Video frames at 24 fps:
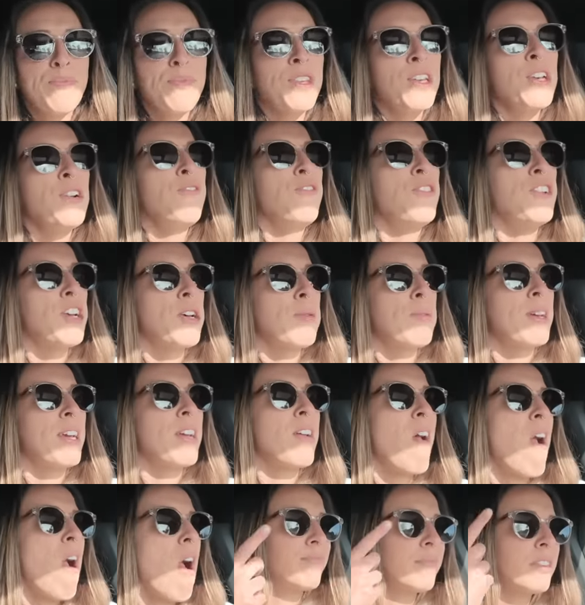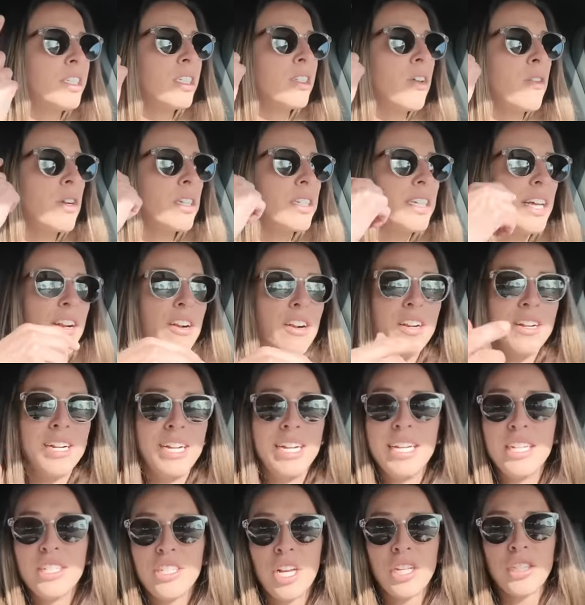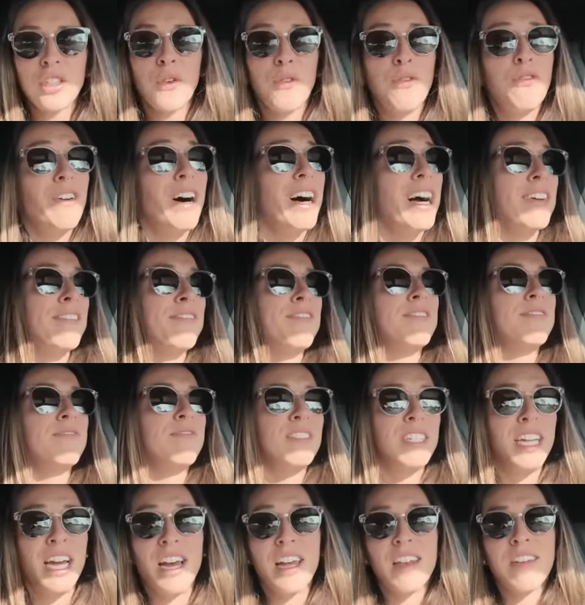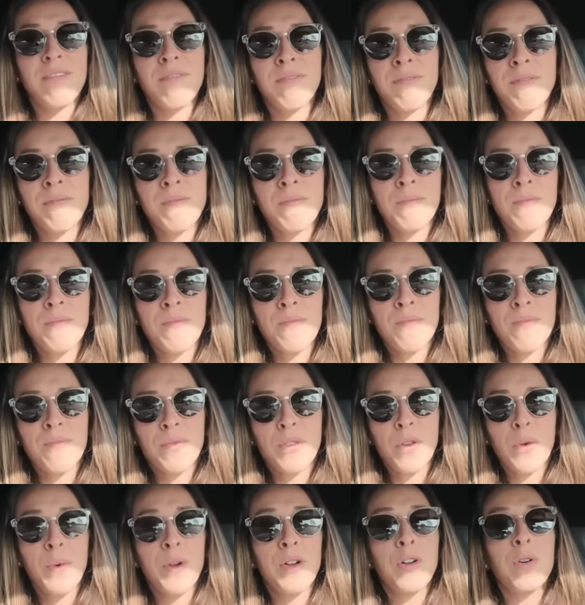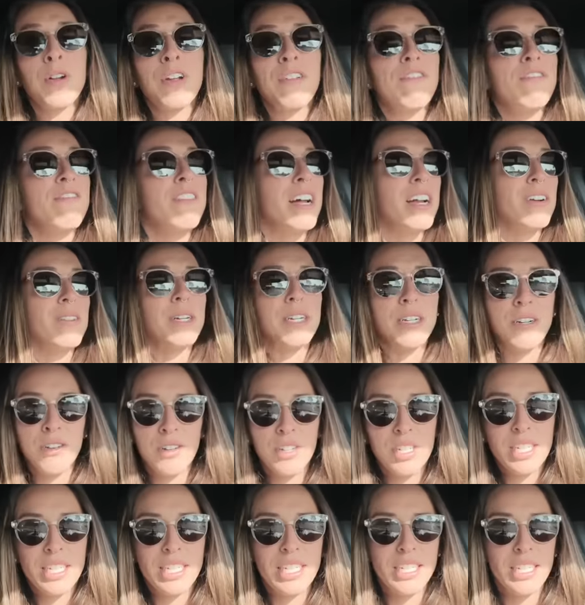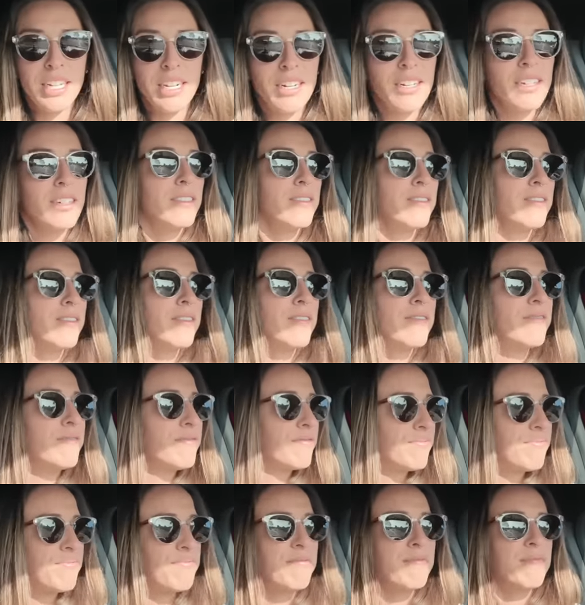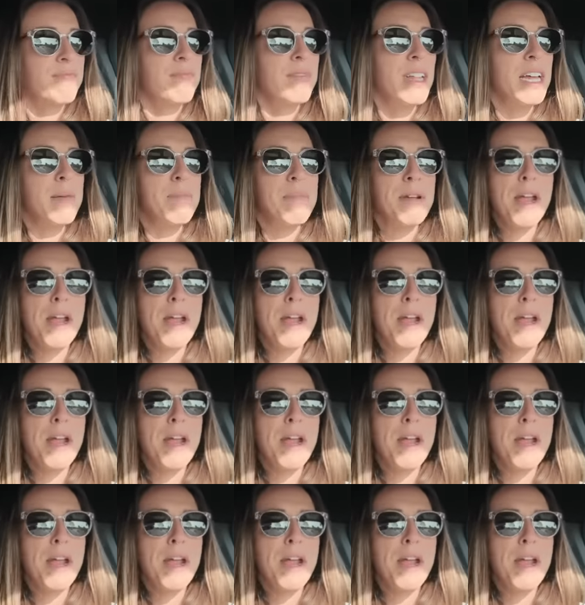You feel me. Let's go to dinner. It's also 5:10. We're going very early to dinner. Let it